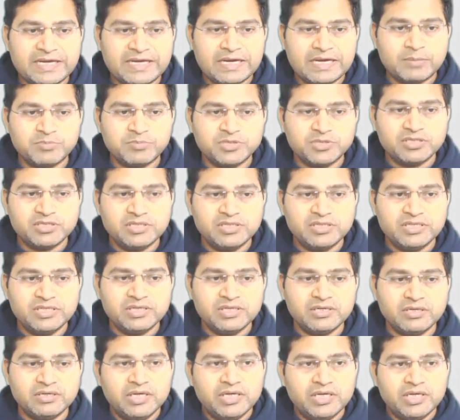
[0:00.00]
captured
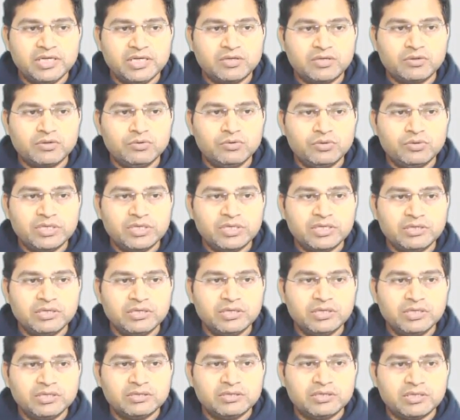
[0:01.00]
here,
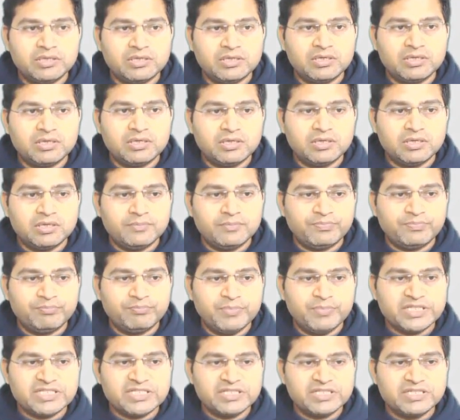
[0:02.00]
including the
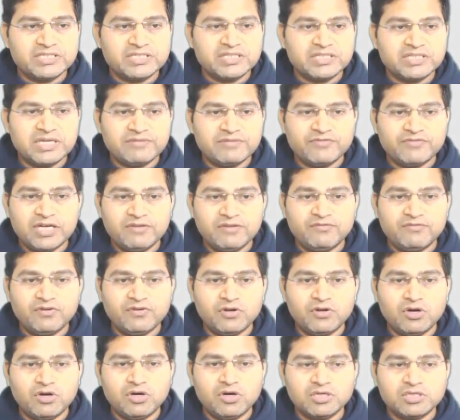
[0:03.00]
messages that we have
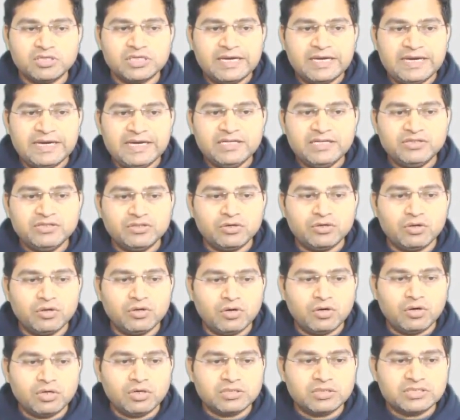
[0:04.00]
logged and the
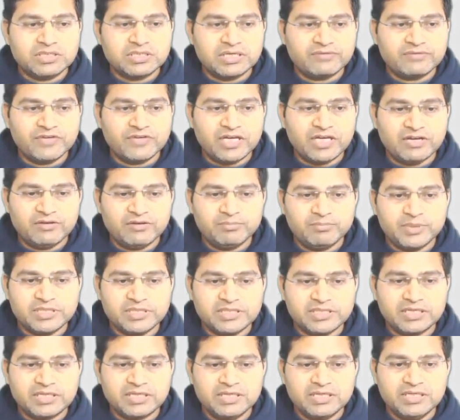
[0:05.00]
logs that we have
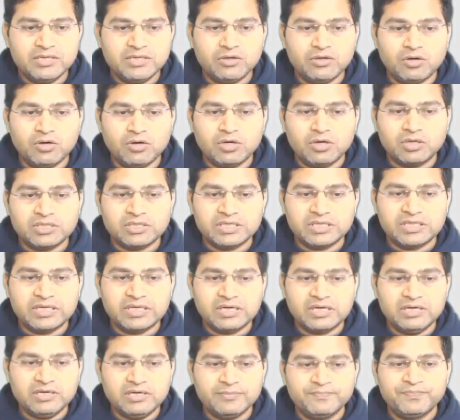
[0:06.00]
basically logged in
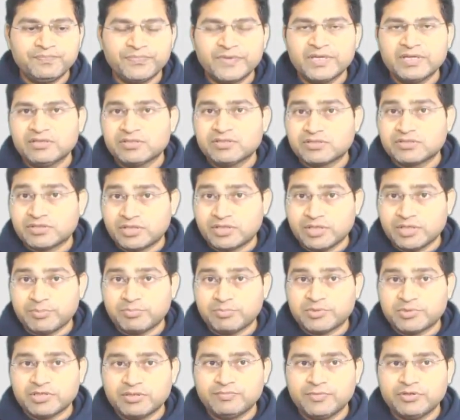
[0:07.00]
our
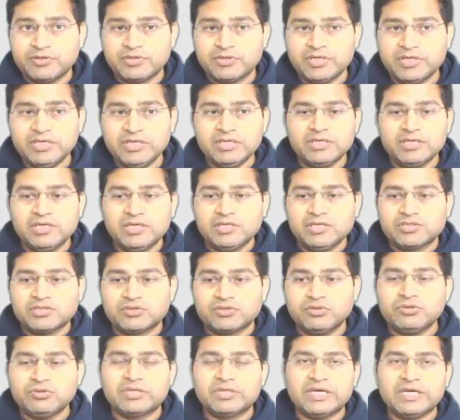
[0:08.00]
script, okay?
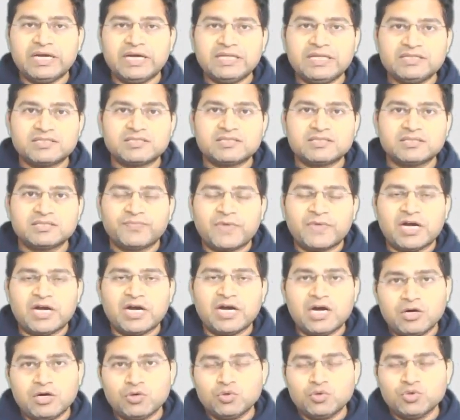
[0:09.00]
So that's
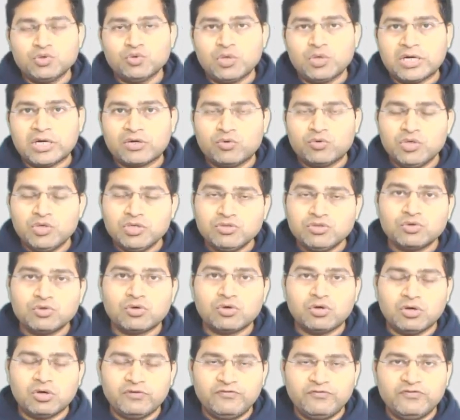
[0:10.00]
how you are going to
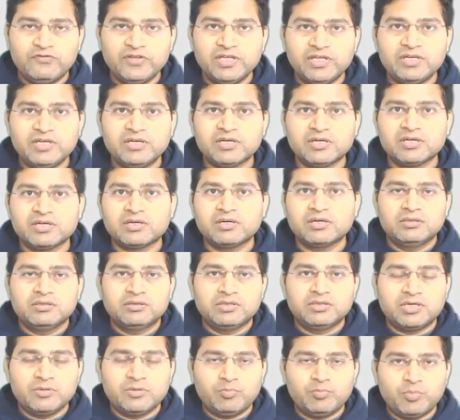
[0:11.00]
configure
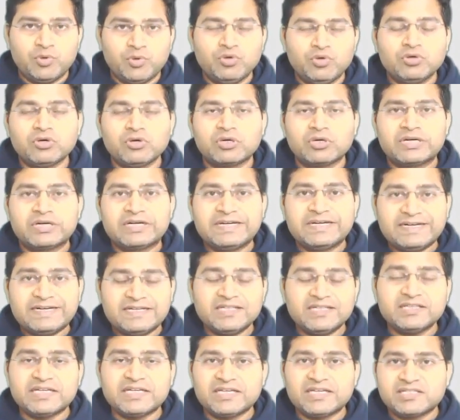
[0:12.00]
the report or
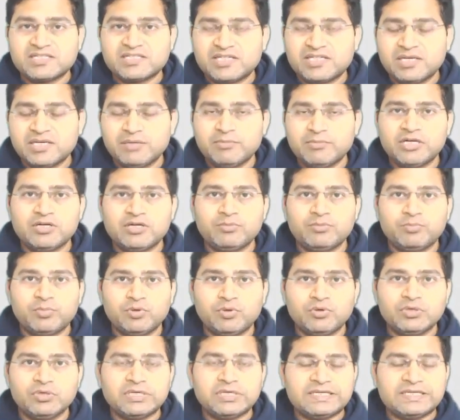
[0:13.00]
creating the HTML
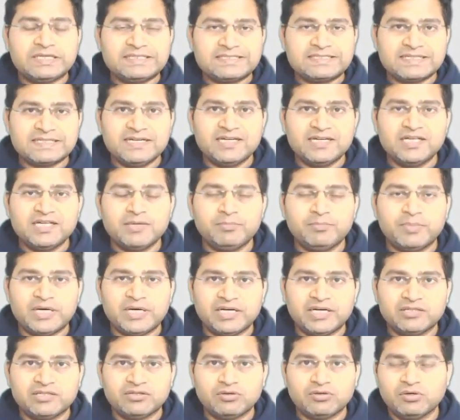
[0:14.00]
report in Selenium
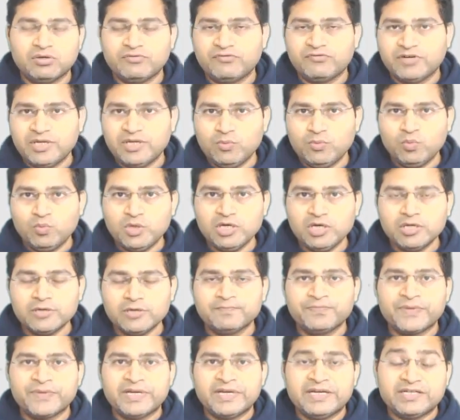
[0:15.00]
Python
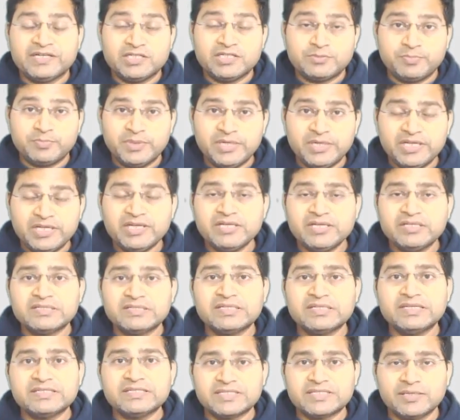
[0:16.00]
framework. It is pretty
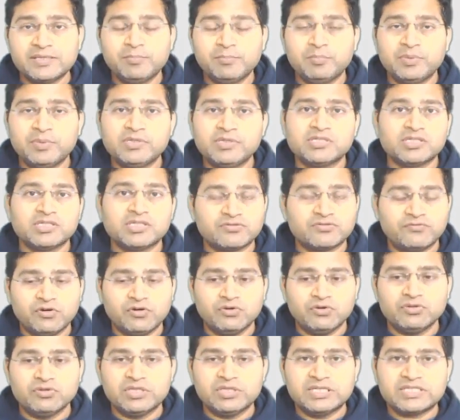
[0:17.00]
easy, simple, just
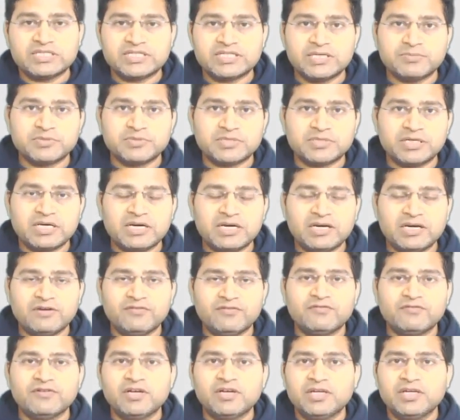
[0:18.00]
follow the steps that I have